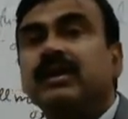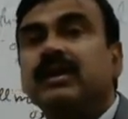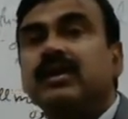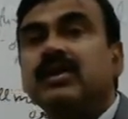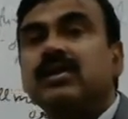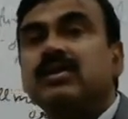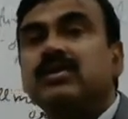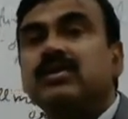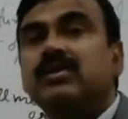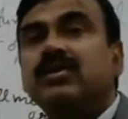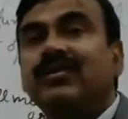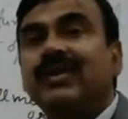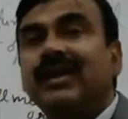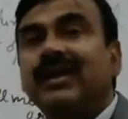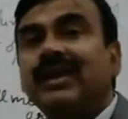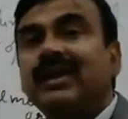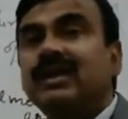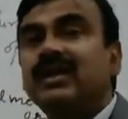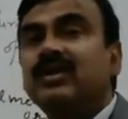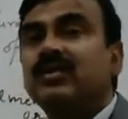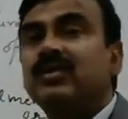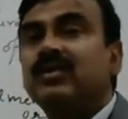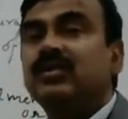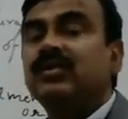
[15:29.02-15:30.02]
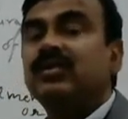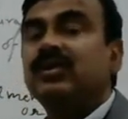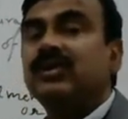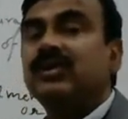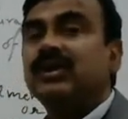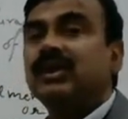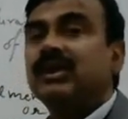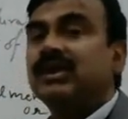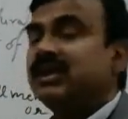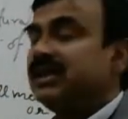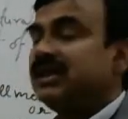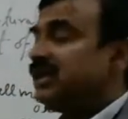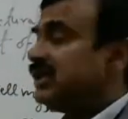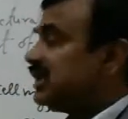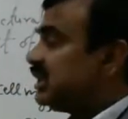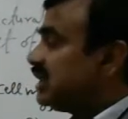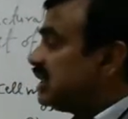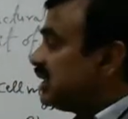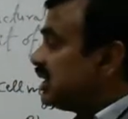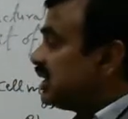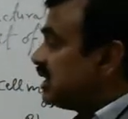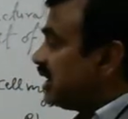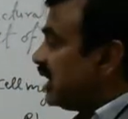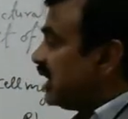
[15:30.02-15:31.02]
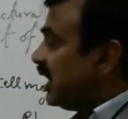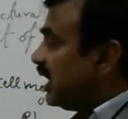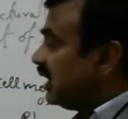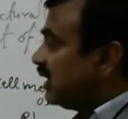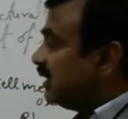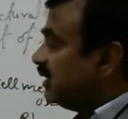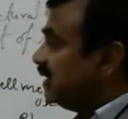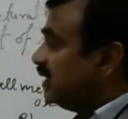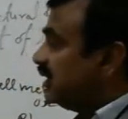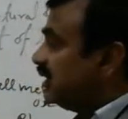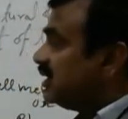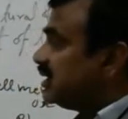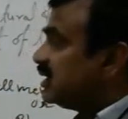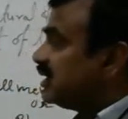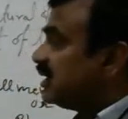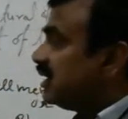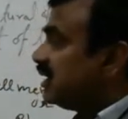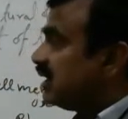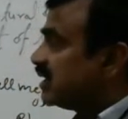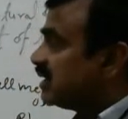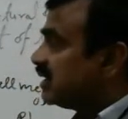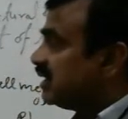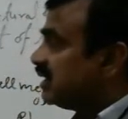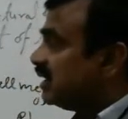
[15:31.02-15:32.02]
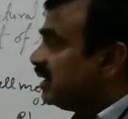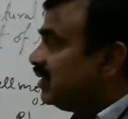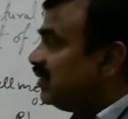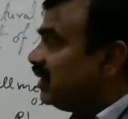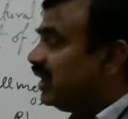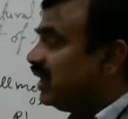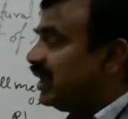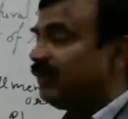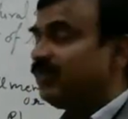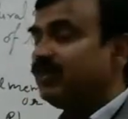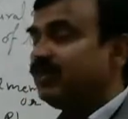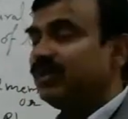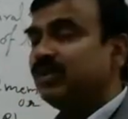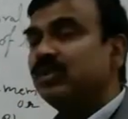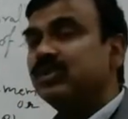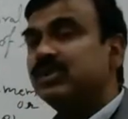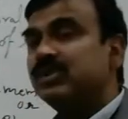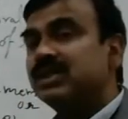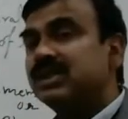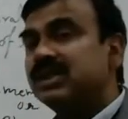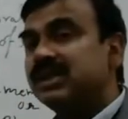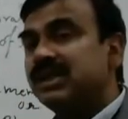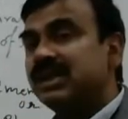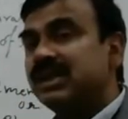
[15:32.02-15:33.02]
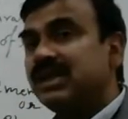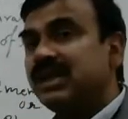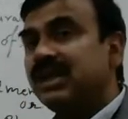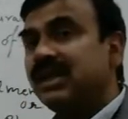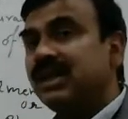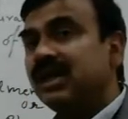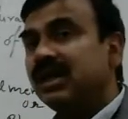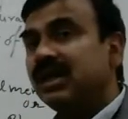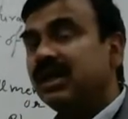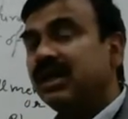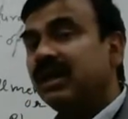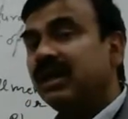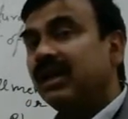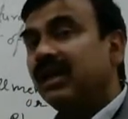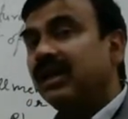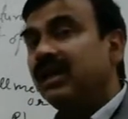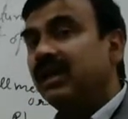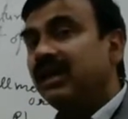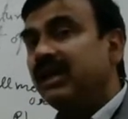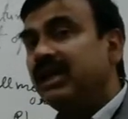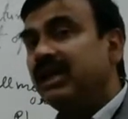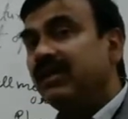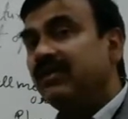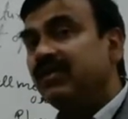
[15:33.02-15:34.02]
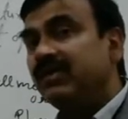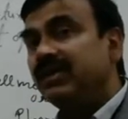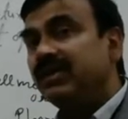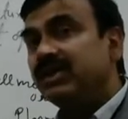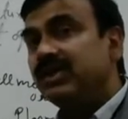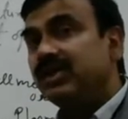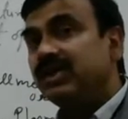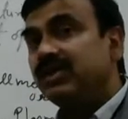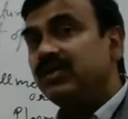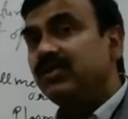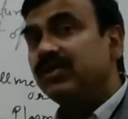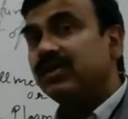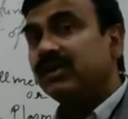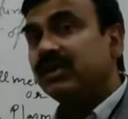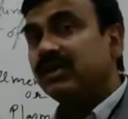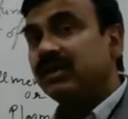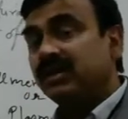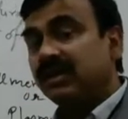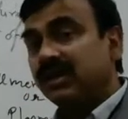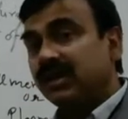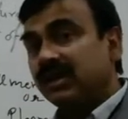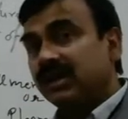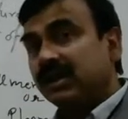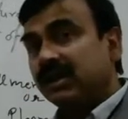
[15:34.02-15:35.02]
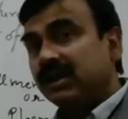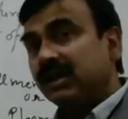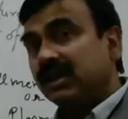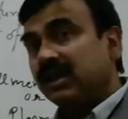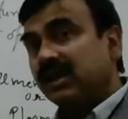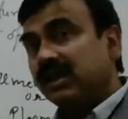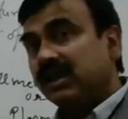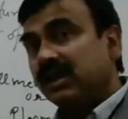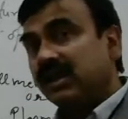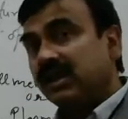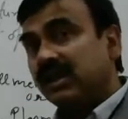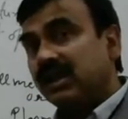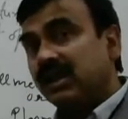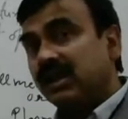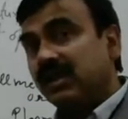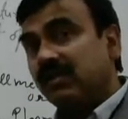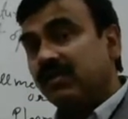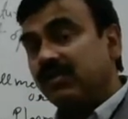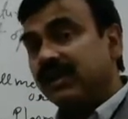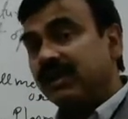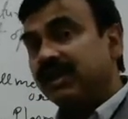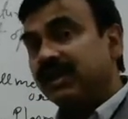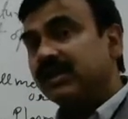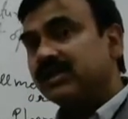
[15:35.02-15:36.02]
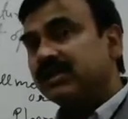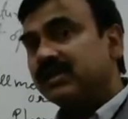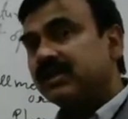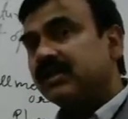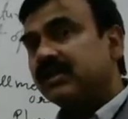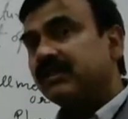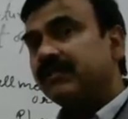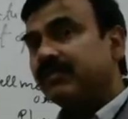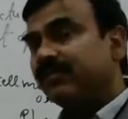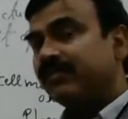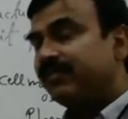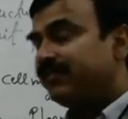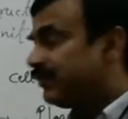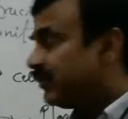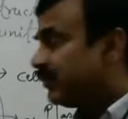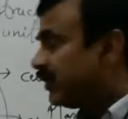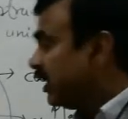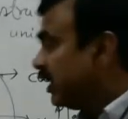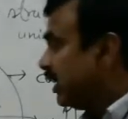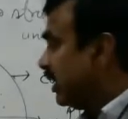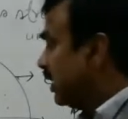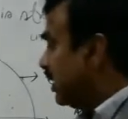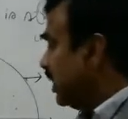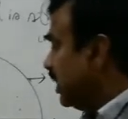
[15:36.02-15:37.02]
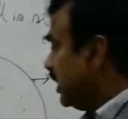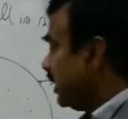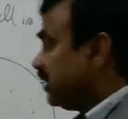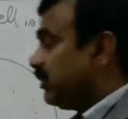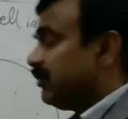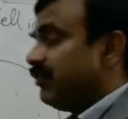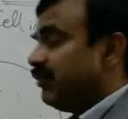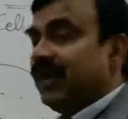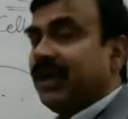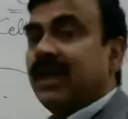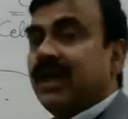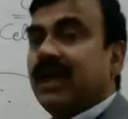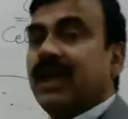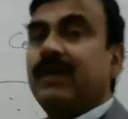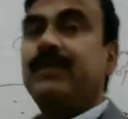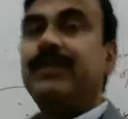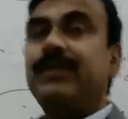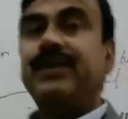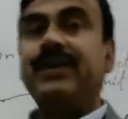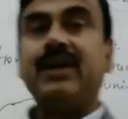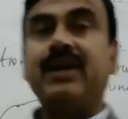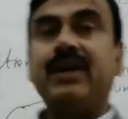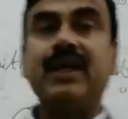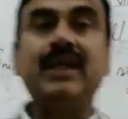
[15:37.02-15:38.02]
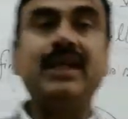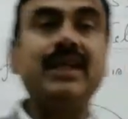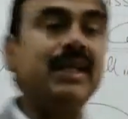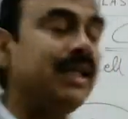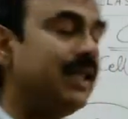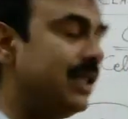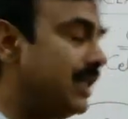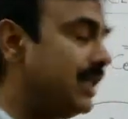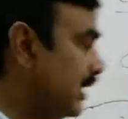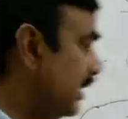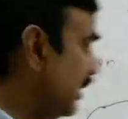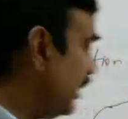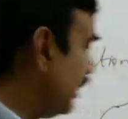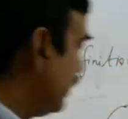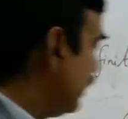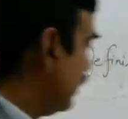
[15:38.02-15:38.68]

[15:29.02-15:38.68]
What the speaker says: So when you start the structure, you have to see individual labelings. Like when I am drawing here,